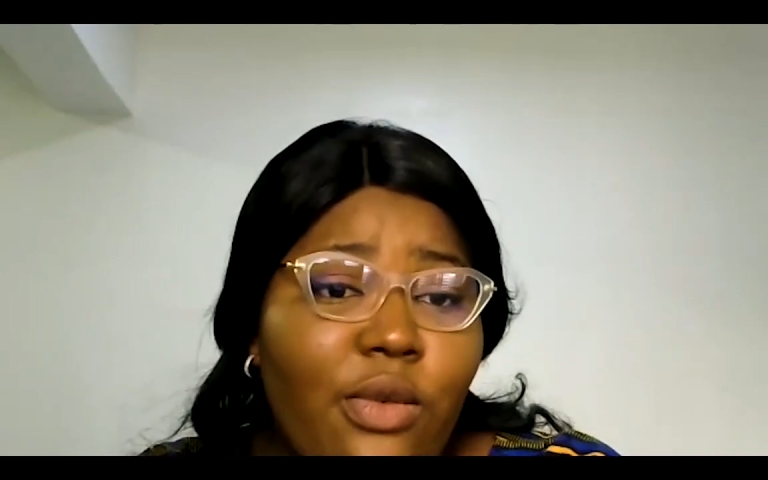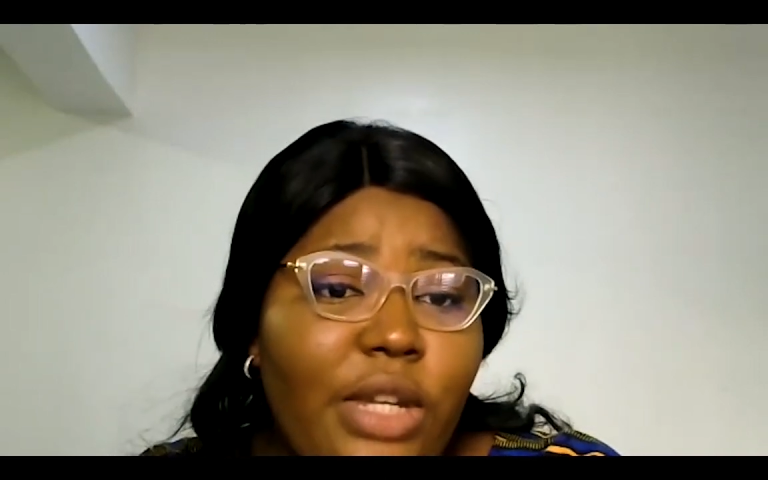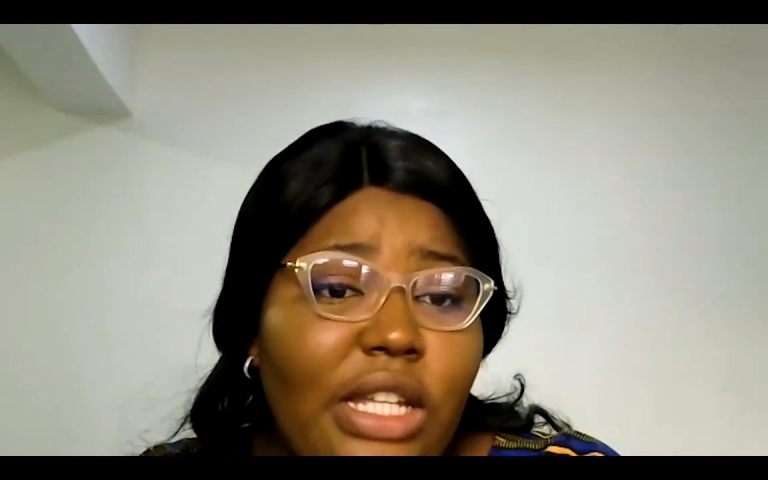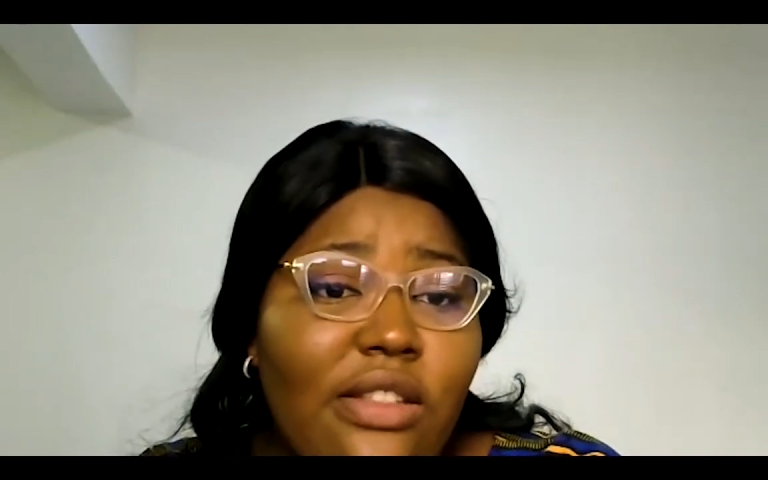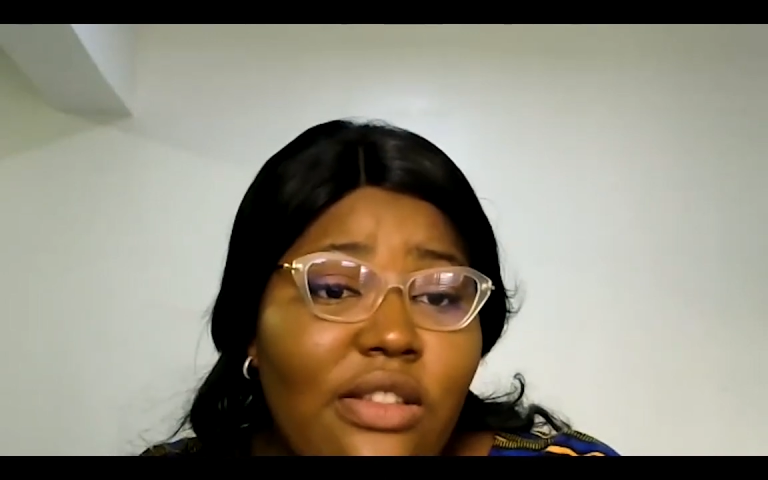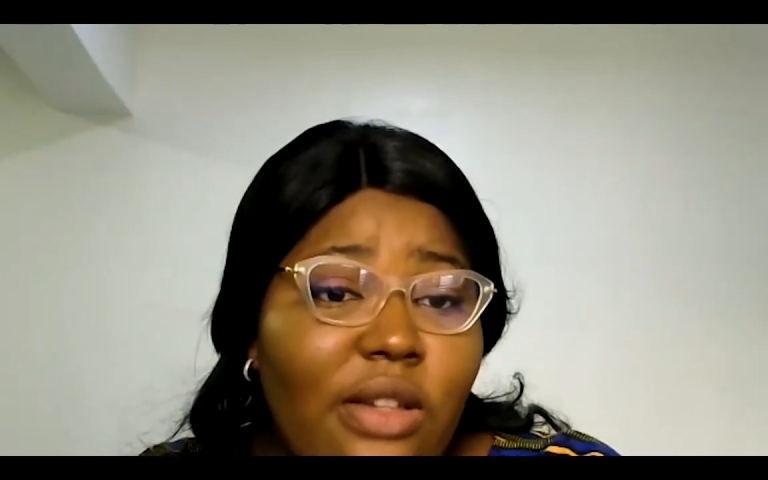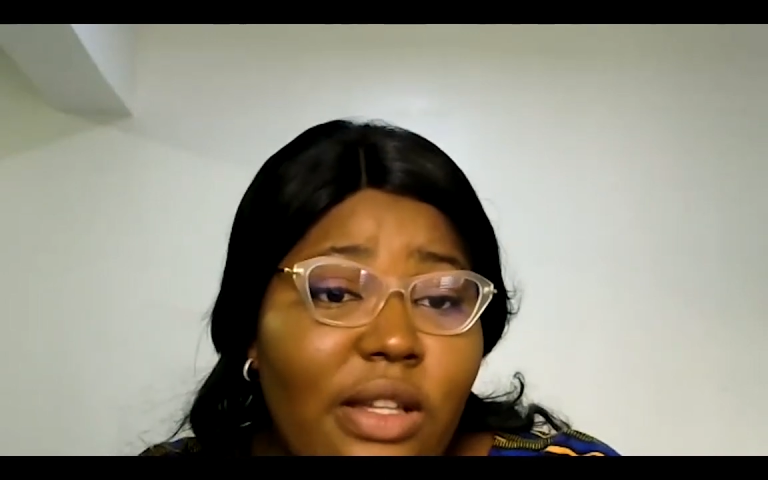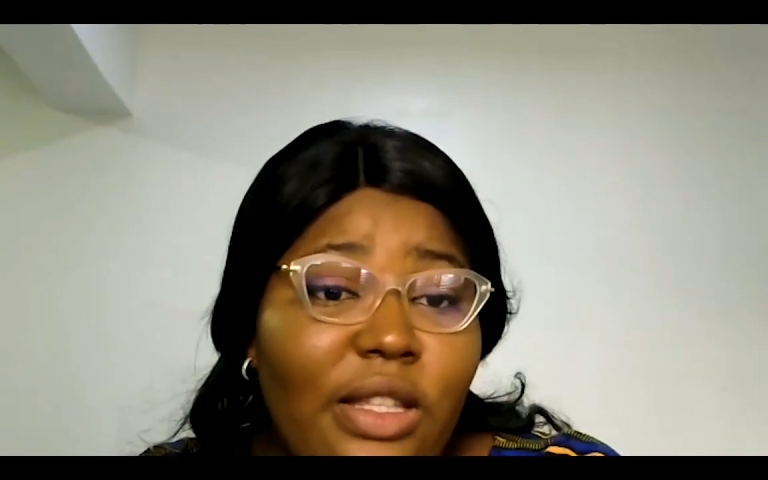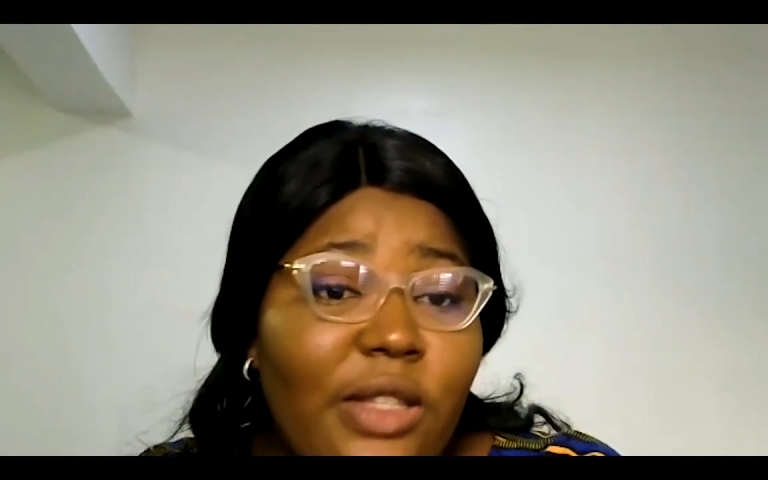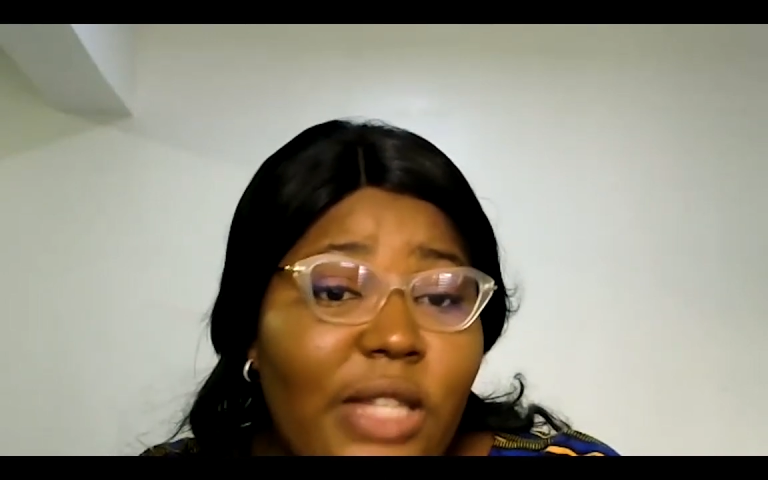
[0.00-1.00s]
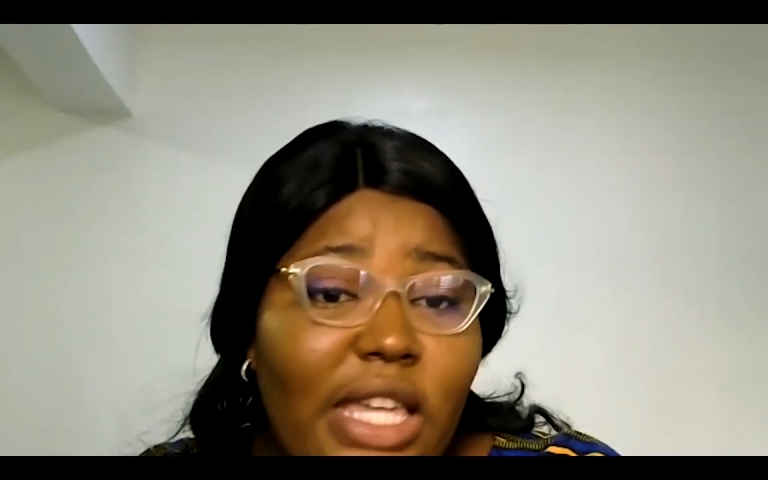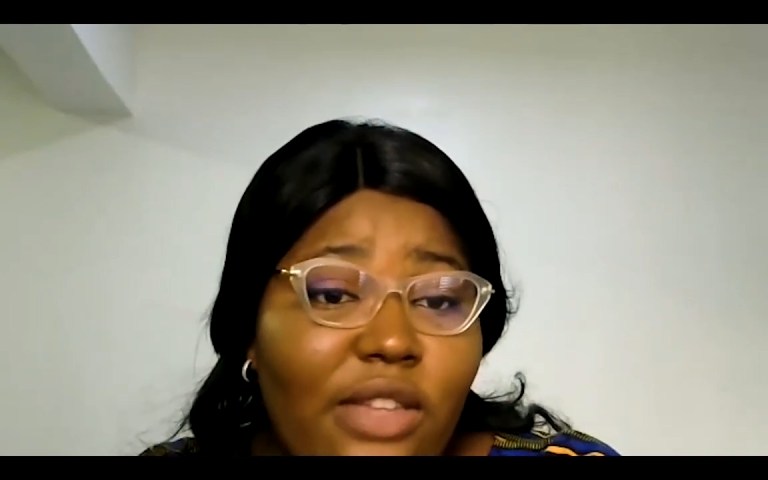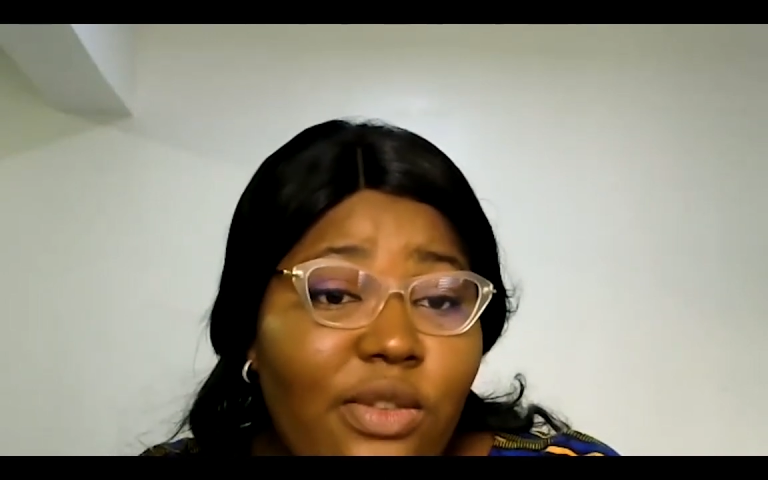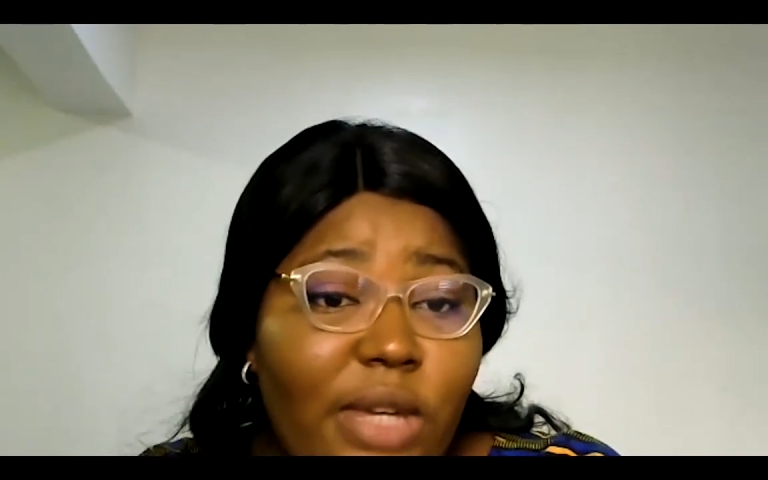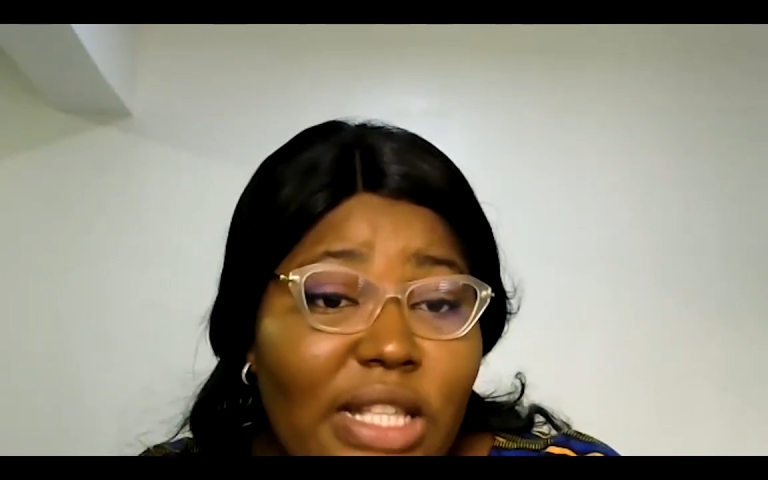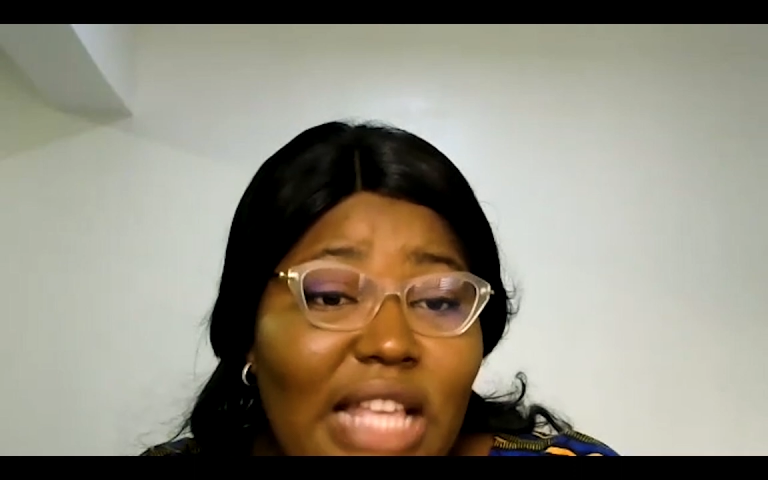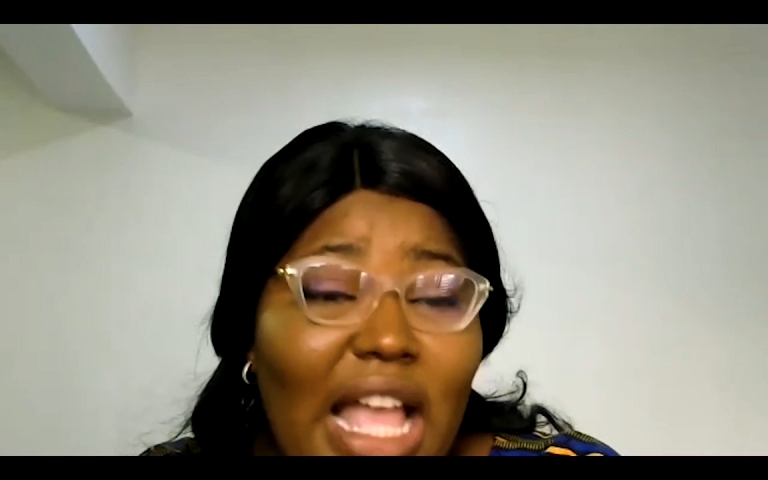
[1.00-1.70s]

UK, US.